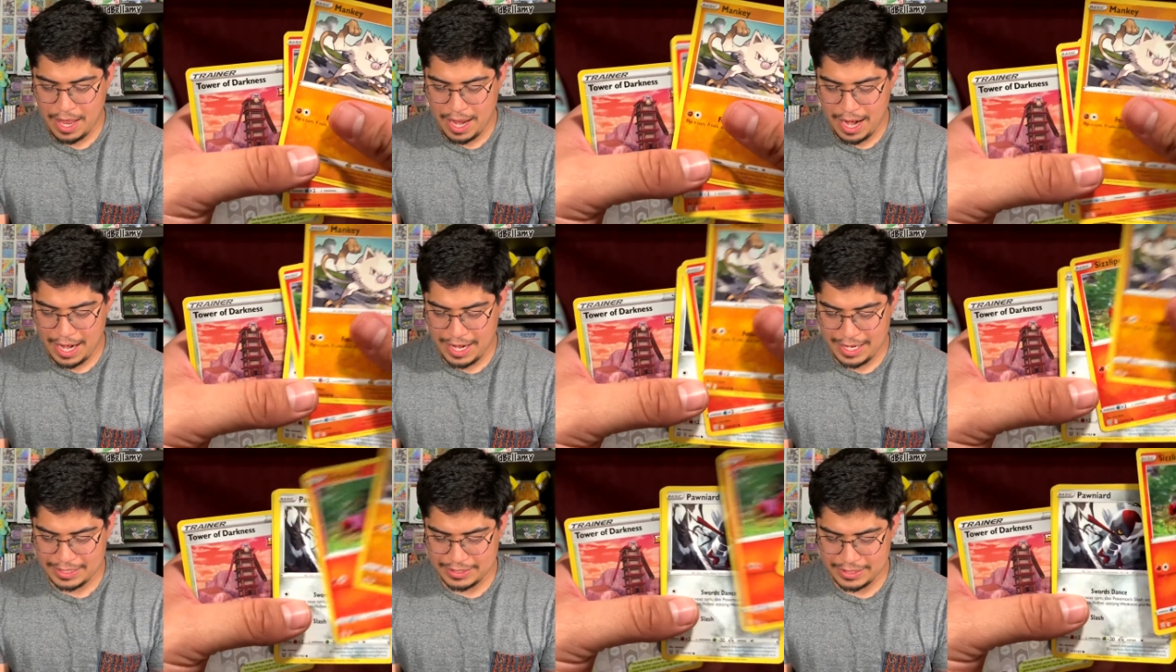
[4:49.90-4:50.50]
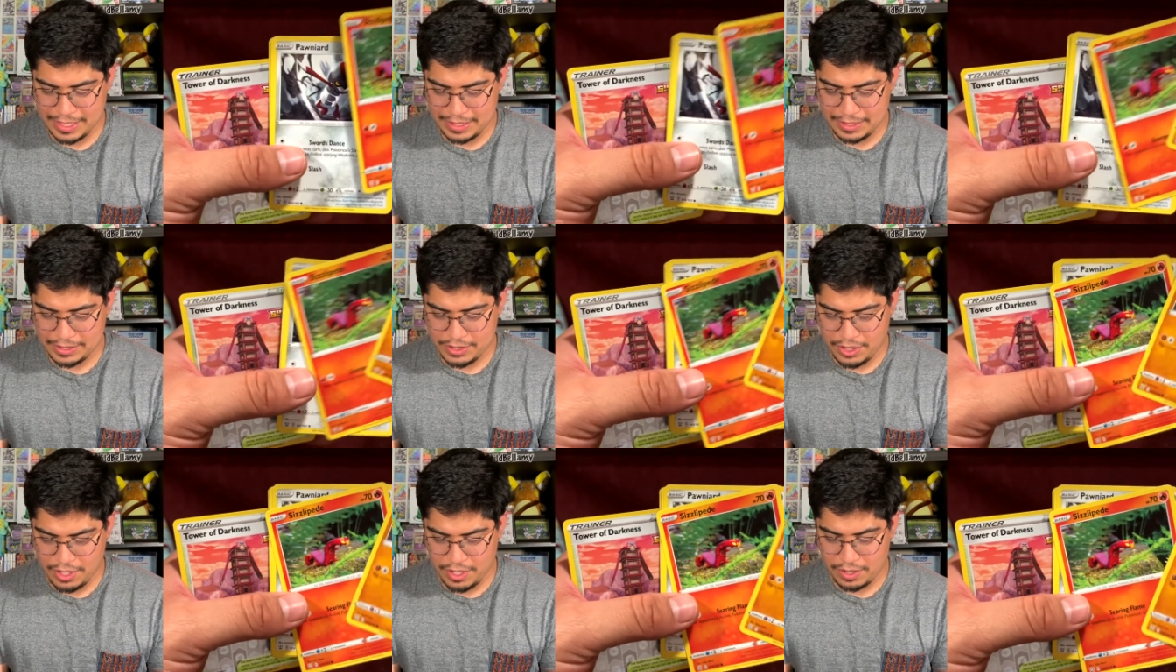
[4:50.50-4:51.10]
I accidentally
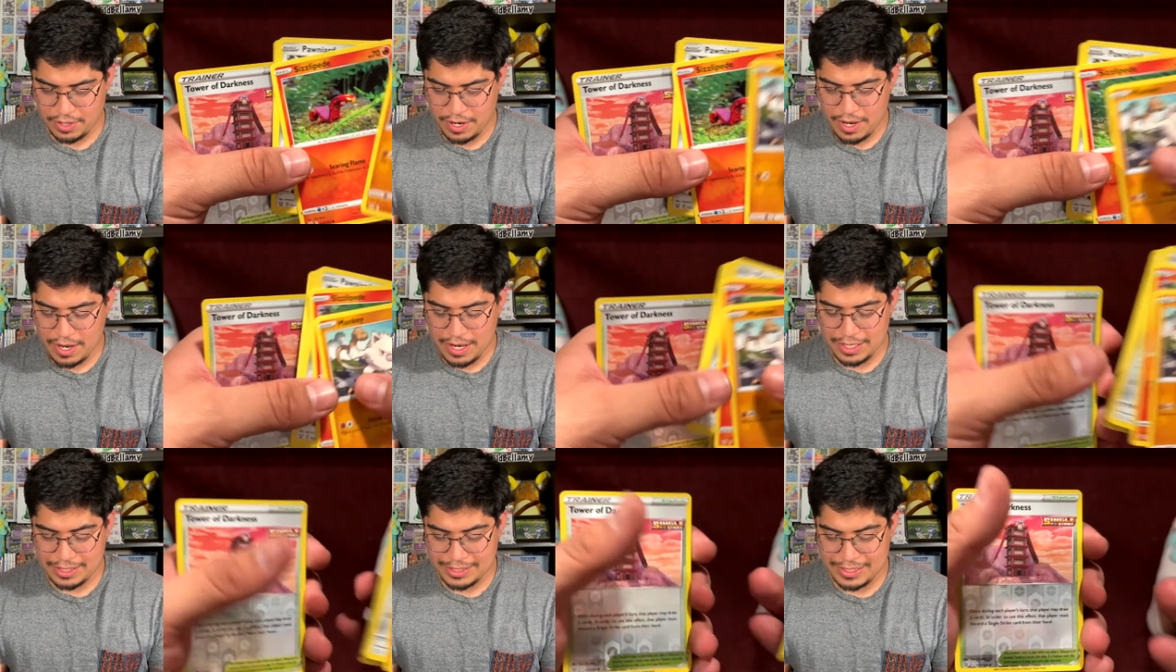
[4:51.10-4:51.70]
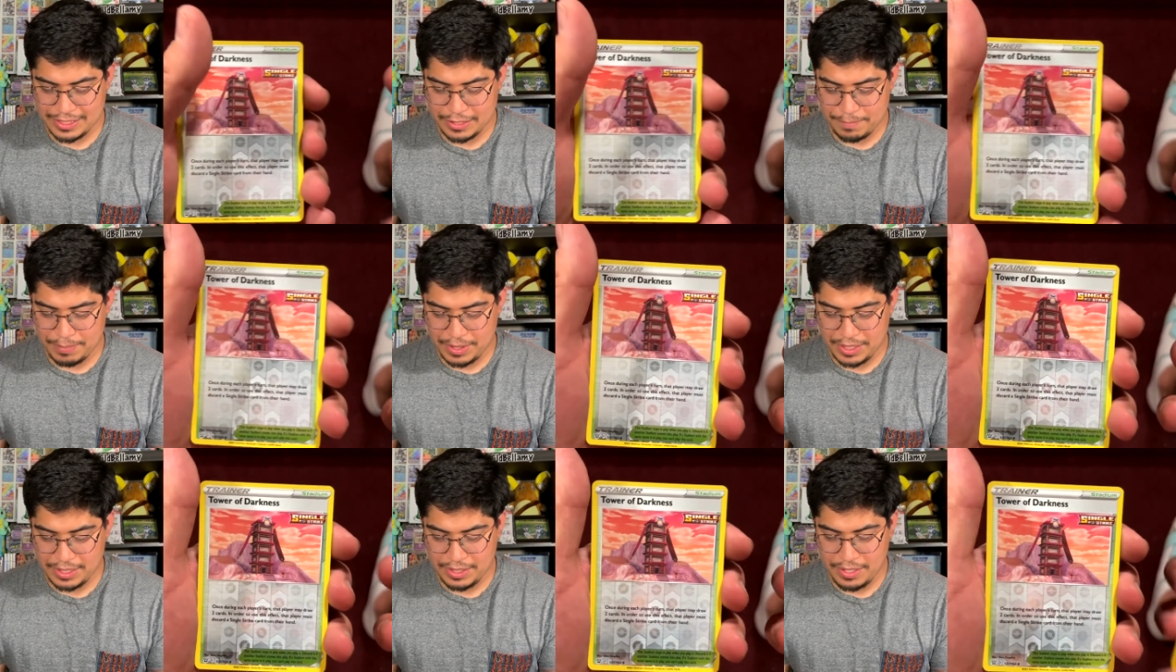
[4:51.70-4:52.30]
took, a
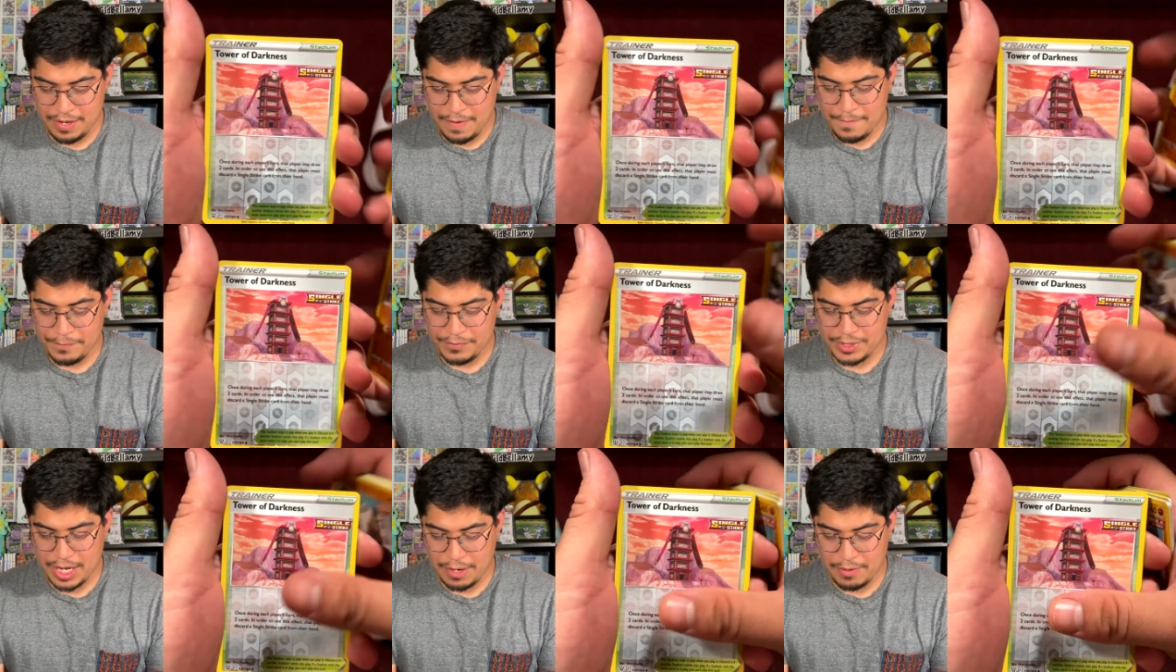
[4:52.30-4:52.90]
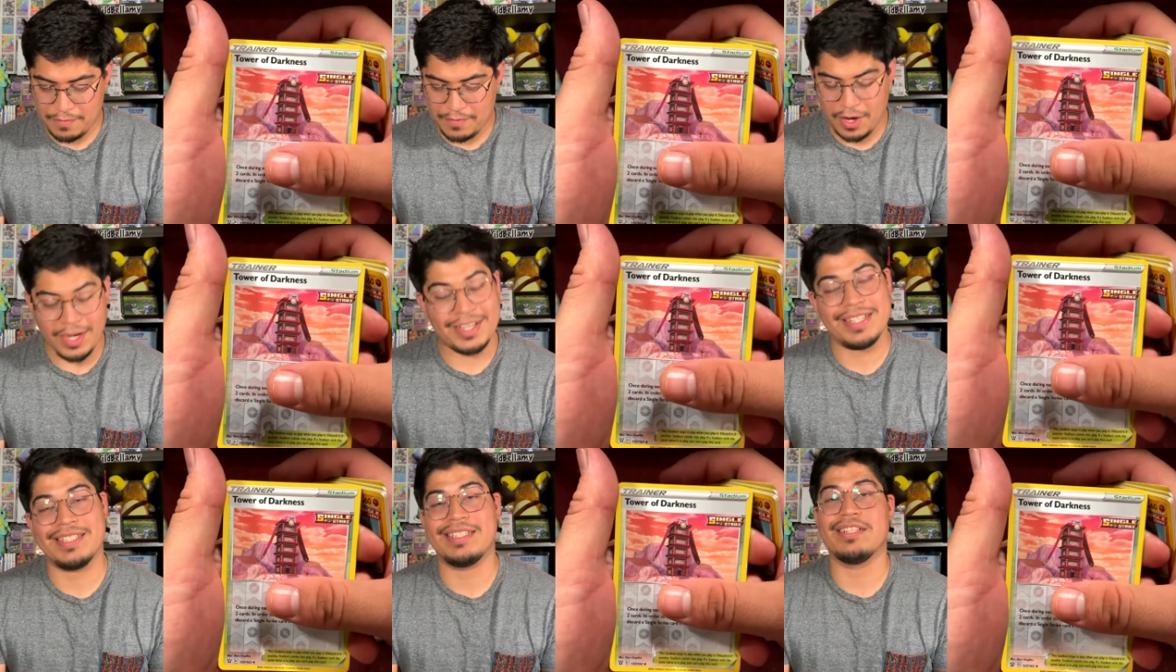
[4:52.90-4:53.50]
Sizzlipede, Tower of
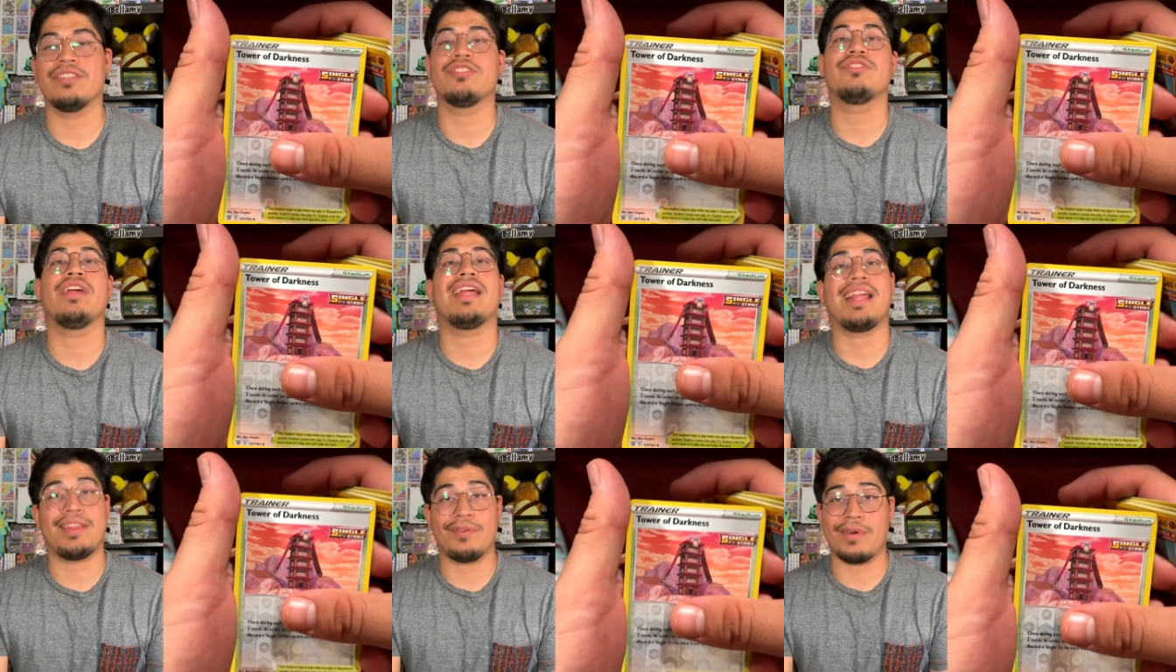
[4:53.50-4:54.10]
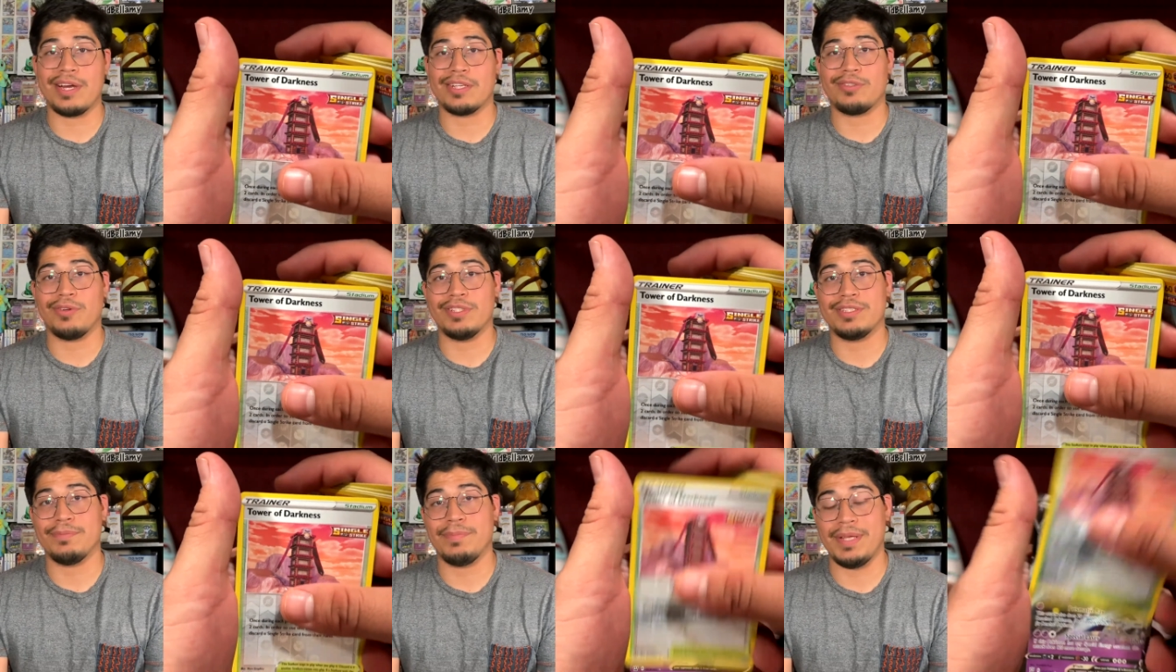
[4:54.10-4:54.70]
Darkness Single Strike, and the red is
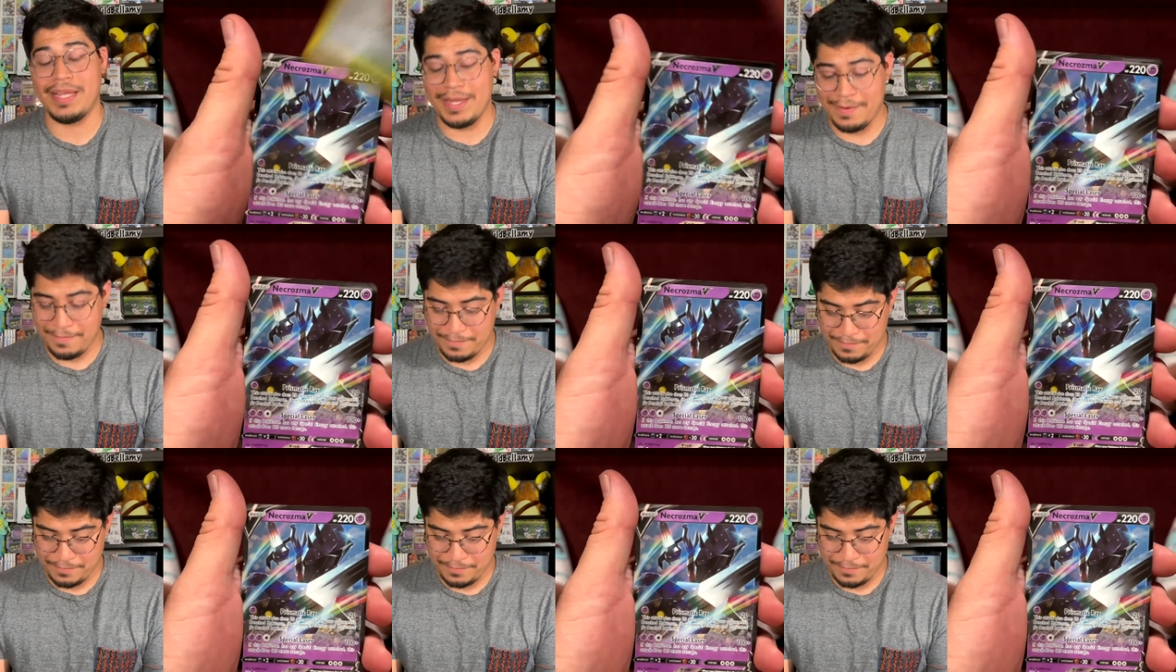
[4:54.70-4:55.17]
going to be...